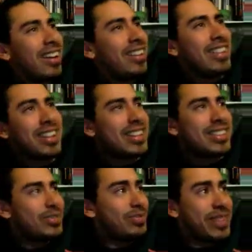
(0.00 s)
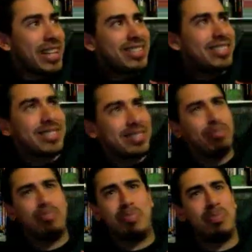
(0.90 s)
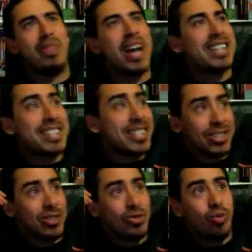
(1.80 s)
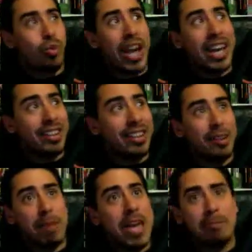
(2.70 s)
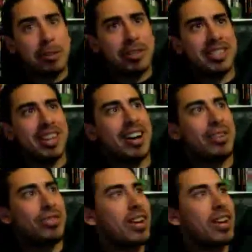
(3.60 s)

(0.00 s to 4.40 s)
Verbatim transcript: That that's that's that's just regular people stuff.